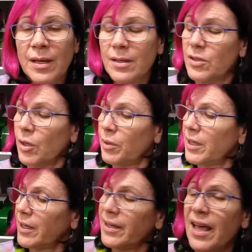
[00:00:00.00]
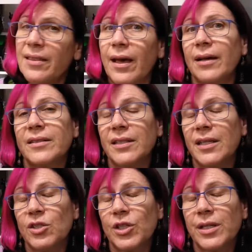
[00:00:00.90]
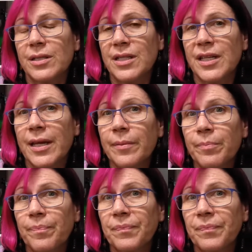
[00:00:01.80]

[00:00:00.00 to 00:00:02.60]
So in another teaching tip,